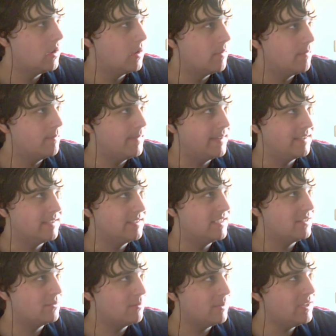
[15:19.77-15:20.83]

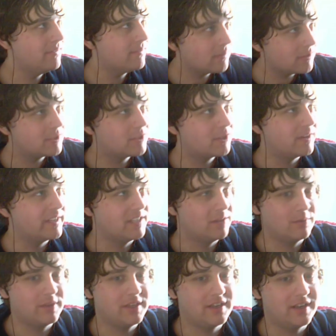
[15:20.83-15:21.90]
it's really frustrating
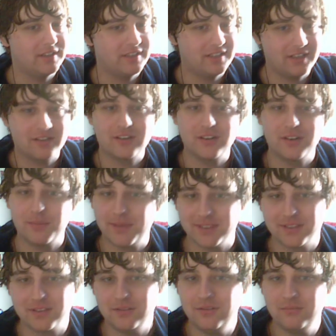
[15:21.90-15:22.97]
when you get stuck on a
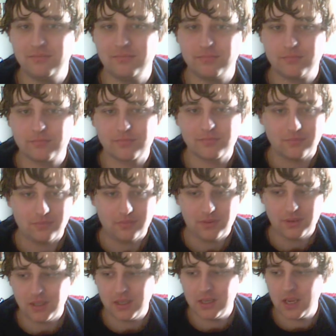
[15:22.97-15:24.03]
puzzle
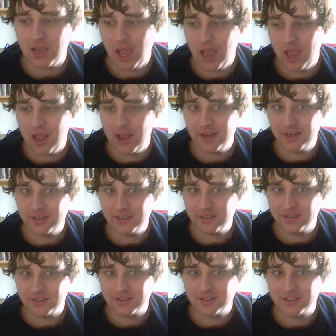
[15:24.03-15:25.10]

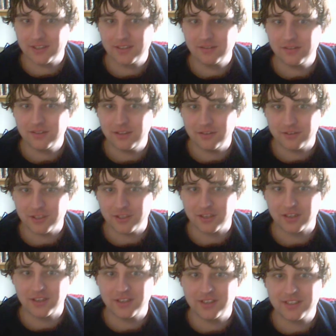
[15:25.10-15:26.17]
and you're a
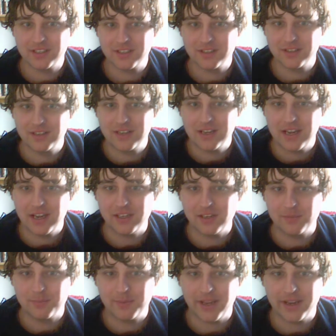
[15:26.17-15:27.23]
journalist and you're
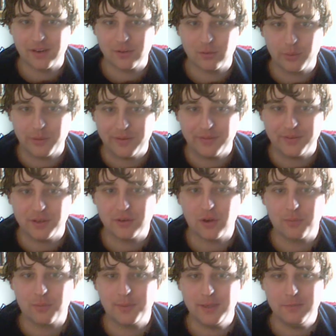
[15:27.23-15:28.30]
playing a review
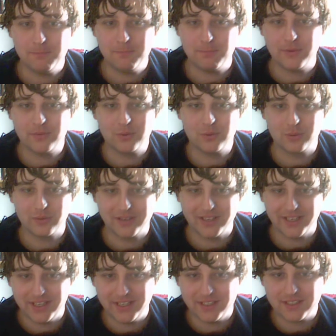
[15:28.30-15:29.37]
copy before
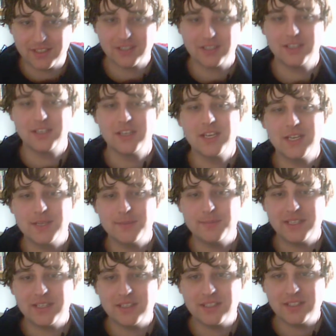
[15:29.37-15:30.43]
release,
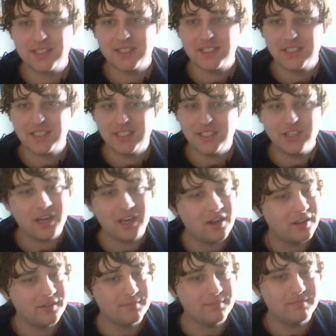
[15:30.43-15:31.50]
because you
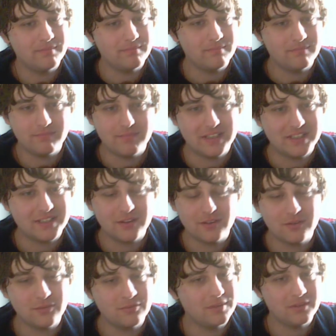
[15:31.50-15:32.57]
can't, there's no
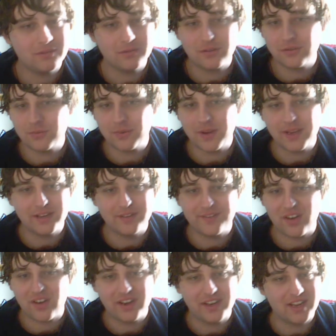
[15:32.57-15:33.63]
real good way to
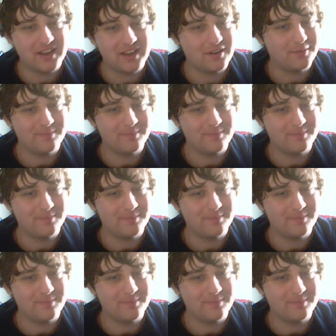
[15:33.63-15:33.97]
find out